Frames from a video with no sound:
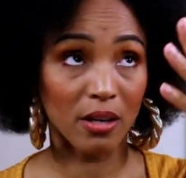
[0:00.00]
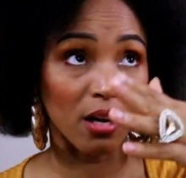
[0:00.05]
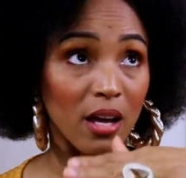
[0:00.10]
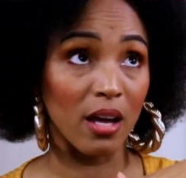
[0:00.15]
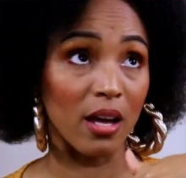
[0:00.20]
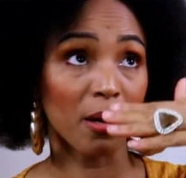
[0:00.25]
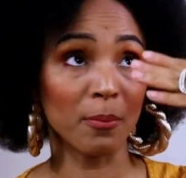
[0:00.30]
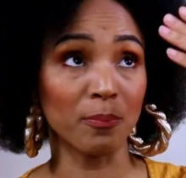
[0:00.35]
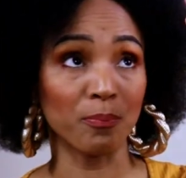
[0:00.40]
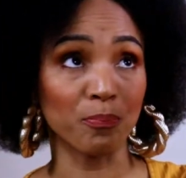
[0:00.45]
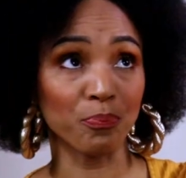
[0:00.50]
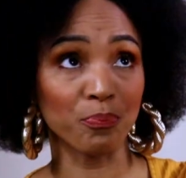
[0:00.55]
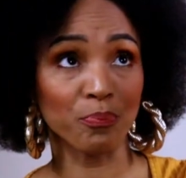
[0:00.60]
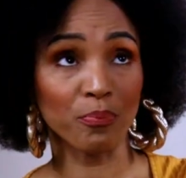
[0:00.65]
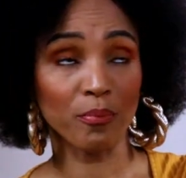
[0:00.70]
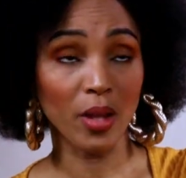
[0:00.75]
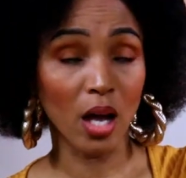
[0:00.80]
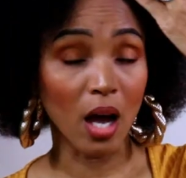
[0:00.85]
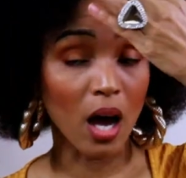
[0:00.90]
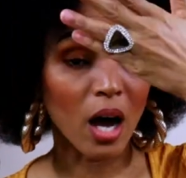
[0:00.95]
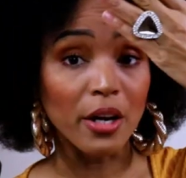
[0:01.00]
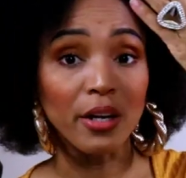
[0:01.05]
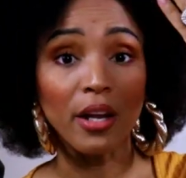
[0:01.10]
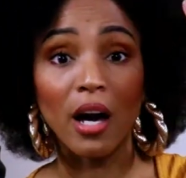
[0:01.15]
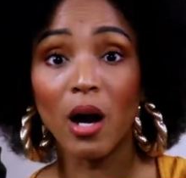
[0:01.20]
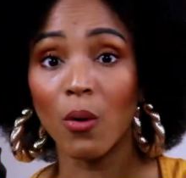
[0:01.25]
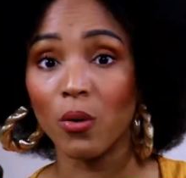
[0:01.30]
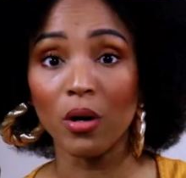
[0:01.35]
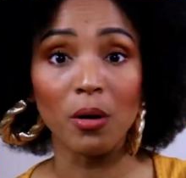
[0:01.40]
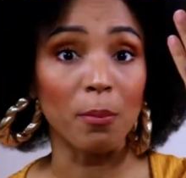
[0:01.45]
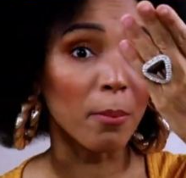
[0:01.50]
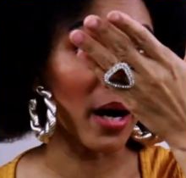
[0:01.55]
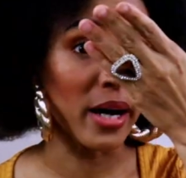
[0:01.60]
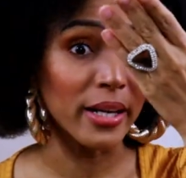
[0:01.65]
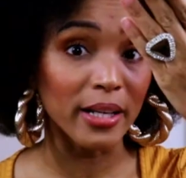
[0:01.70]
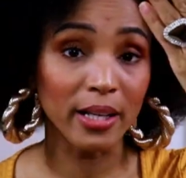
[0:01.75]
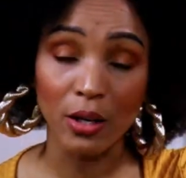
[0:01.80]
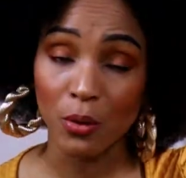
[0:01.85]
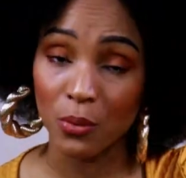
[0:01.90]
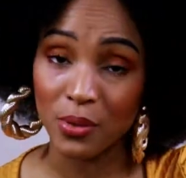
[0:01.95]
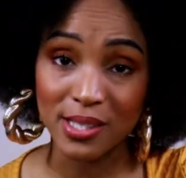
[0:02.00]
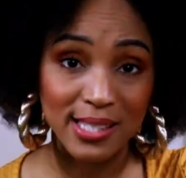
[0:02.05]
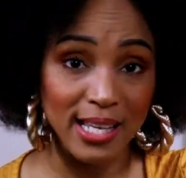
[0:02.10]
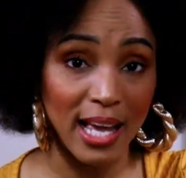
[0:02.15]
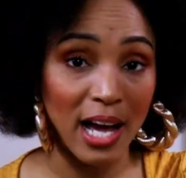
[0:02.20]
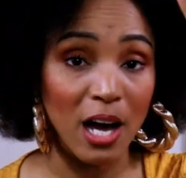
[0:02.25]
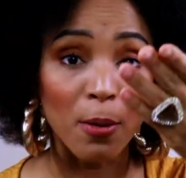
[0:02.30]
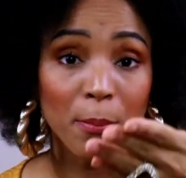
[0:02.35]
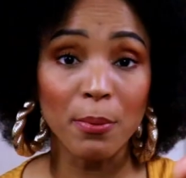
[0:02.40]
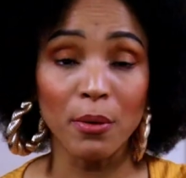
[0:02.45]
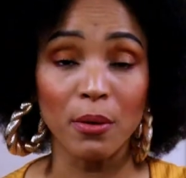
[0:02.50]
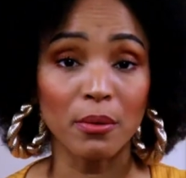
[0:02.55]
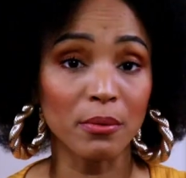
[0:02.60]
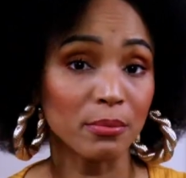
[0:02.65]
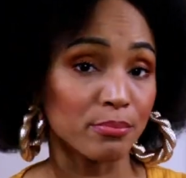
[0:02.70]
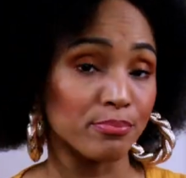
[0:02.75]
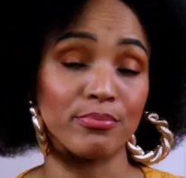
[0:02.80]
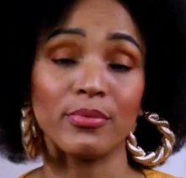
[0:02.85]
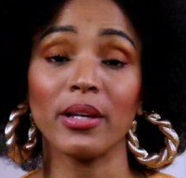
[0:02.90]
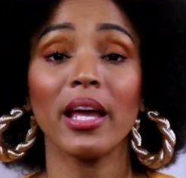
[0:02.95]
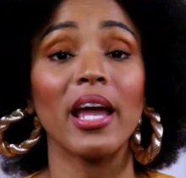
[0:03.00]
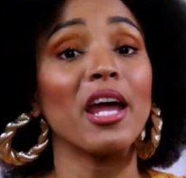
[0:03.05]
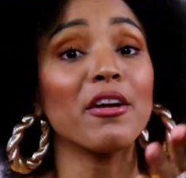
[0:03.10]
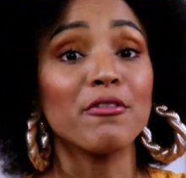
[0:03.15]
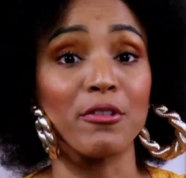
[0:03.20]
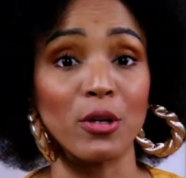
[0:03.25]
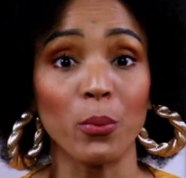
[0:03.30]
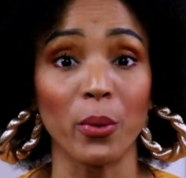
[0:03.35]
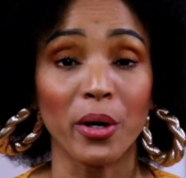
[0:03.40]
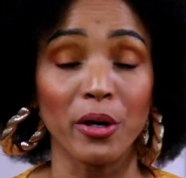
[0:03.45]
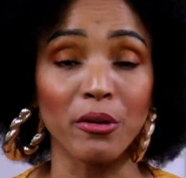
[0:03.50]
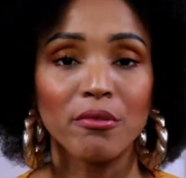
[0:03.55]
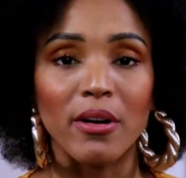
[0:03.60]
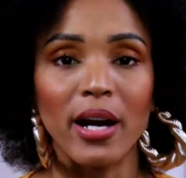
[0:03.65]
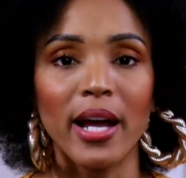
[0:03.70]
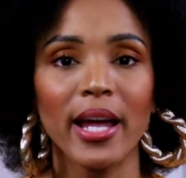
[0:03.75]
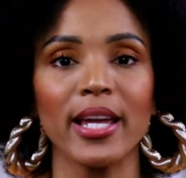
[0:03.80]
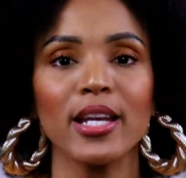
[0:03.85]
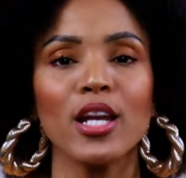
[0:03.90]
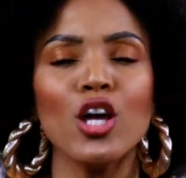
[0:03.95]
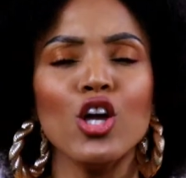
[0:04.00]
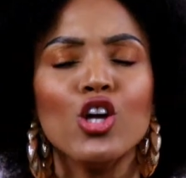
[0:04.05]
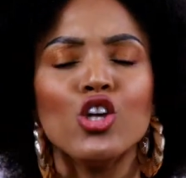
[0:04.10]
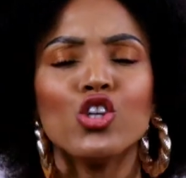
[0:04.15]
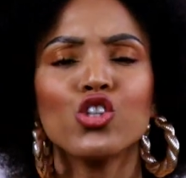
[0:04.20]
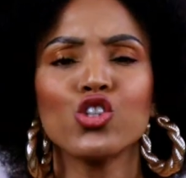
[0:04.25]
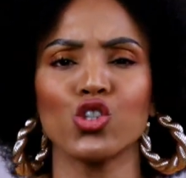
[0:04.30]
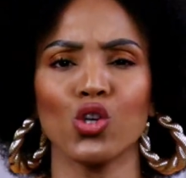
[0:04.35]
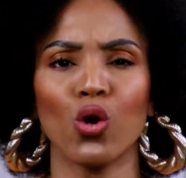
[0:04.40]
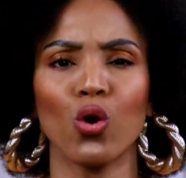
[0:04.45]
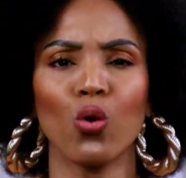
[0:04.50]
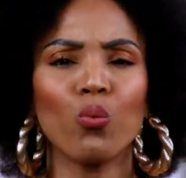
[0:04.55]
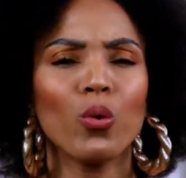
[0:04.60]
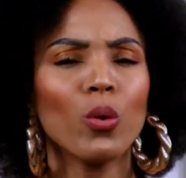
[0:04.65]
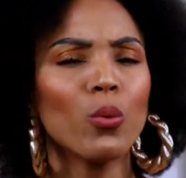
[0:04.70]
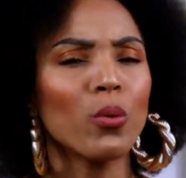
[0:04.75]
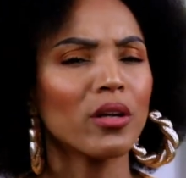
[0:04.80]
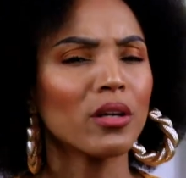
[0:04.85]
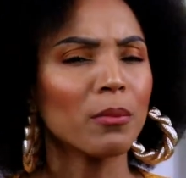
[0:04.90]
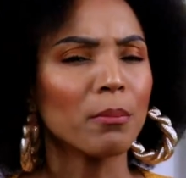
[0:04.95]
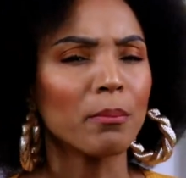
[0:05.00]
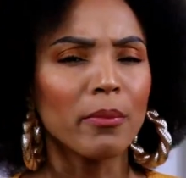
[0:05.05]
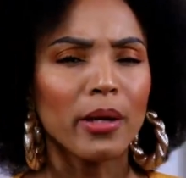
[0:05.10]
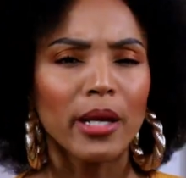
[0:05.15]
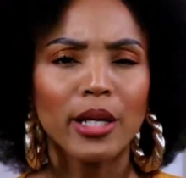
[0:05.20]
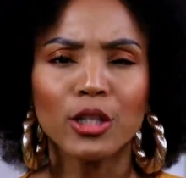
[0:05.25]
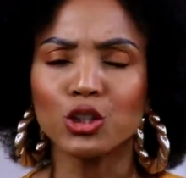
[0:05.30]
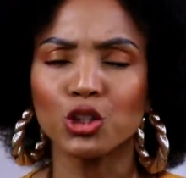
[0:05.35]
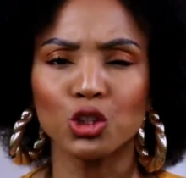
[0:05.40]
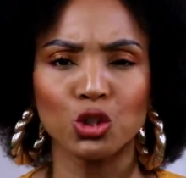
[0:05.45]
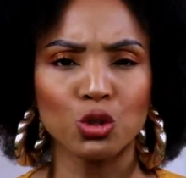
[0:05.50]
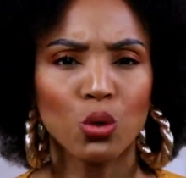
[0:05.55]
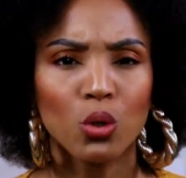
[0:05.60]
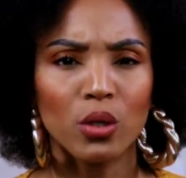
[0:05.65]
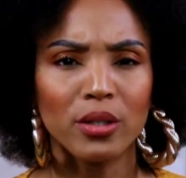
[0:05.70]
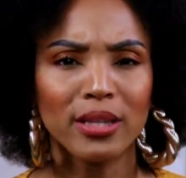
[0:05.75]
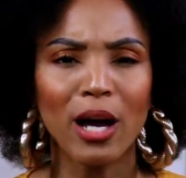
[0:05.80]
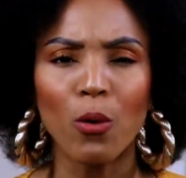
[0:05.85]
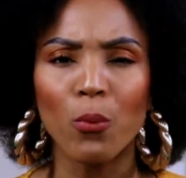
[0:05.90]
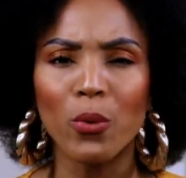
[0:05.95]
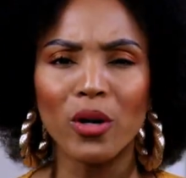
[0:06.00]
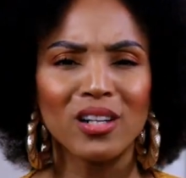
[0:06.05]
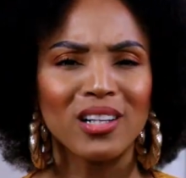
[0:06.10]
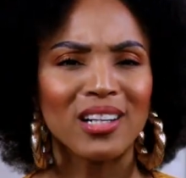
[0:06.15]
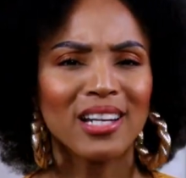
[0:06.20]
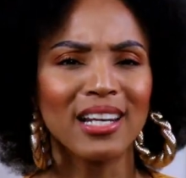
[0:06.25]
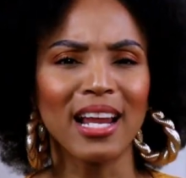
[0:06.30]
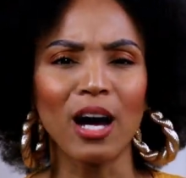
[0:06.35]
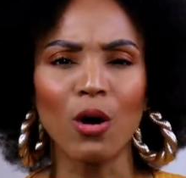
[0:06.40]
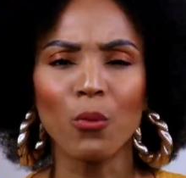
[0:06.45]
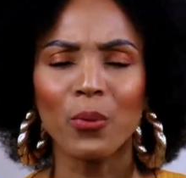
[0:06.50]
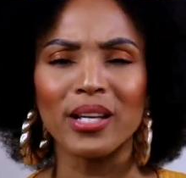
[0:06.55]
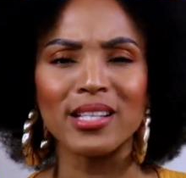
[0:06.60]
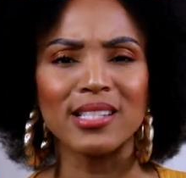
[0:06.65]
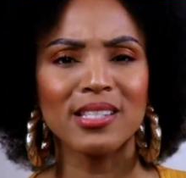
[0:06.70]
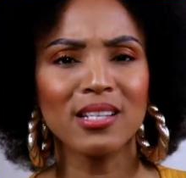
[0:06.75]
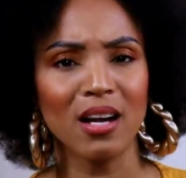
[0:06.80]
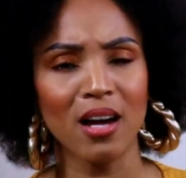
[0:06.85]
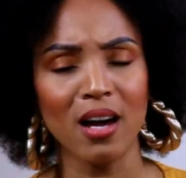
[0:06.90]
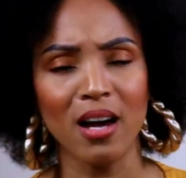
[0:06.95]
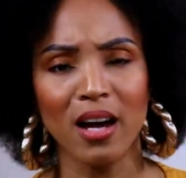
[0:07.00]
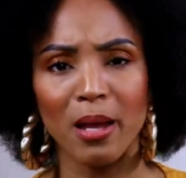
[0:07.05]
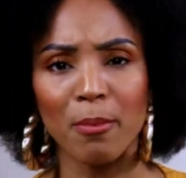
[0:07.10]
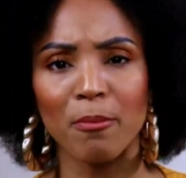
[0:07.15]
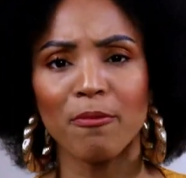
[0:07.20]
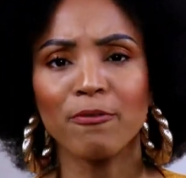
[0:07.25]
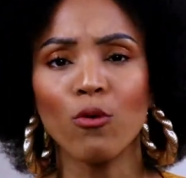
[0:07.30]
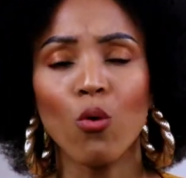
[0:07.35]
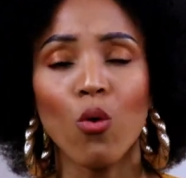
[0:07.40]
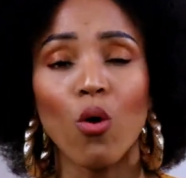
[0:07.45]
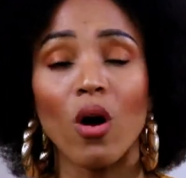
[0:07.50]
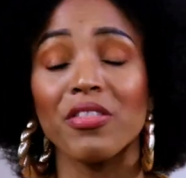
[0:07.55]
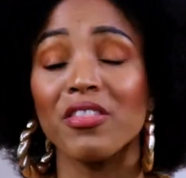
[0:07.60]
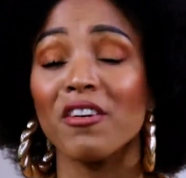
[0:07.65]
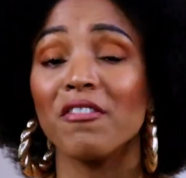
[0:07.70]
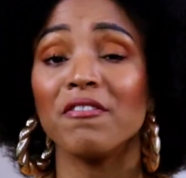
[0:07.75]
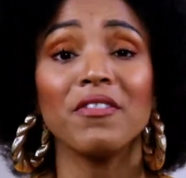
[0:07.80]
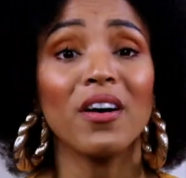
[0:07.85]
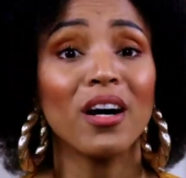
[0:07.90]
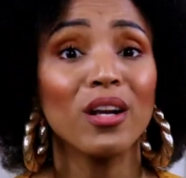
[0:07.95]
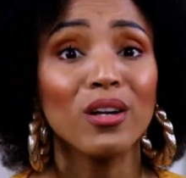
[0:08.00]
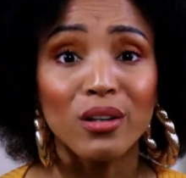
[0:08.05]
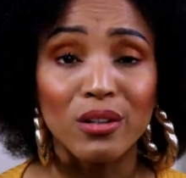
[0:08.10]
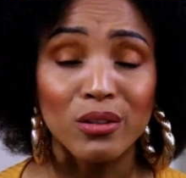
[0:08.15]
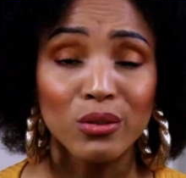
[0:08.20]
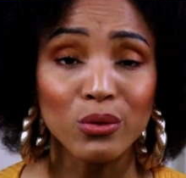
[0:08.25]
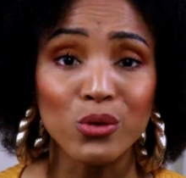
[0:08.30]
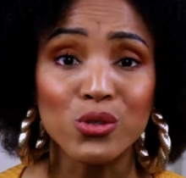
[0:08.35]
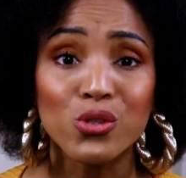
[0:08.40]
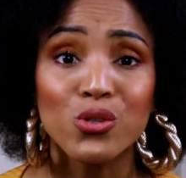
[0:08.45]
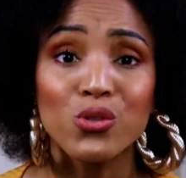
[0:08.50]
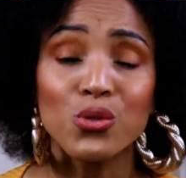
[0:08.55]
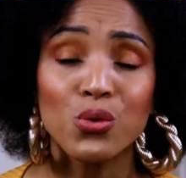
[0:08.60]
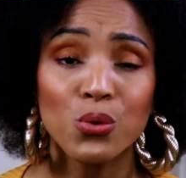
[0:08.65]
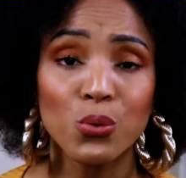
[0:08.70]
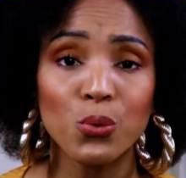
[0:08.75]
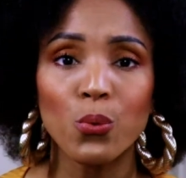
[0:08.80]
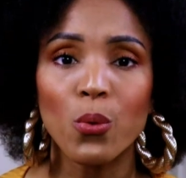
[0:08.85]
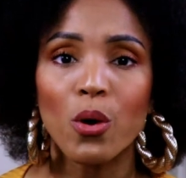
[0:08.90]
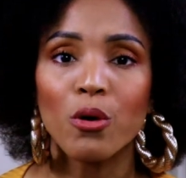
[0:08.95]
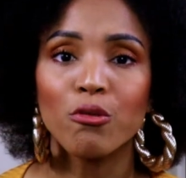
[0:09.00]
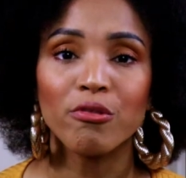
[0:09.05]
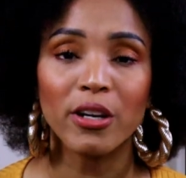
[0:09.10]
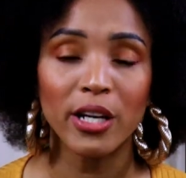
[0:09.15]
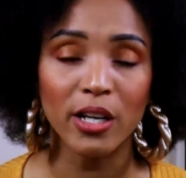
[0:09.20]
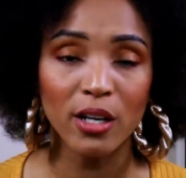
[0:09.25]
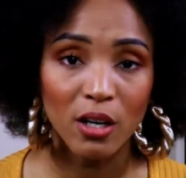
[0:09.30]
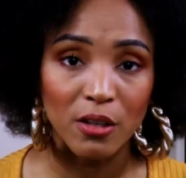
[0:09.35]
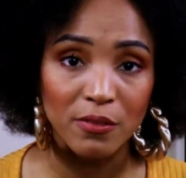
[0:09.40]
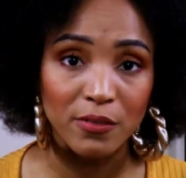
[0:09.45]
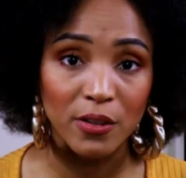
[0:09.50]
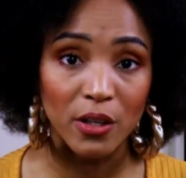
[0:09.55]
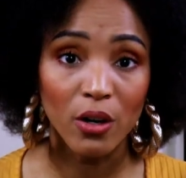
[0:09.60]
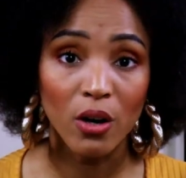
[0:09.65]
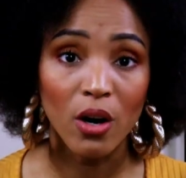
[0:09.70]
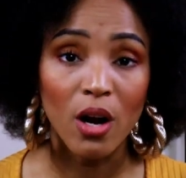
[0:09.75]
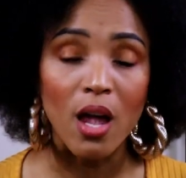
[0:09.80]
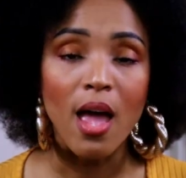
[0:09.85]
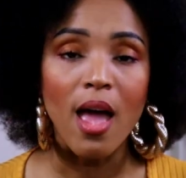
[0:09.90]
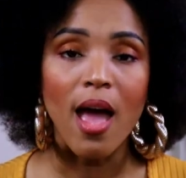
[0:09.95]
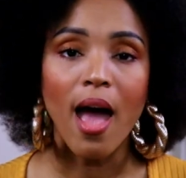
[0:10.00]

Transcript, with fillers: um, on our body or scalp everywhere, right? So we want to make sure that we're allowing time for the follicles to recover.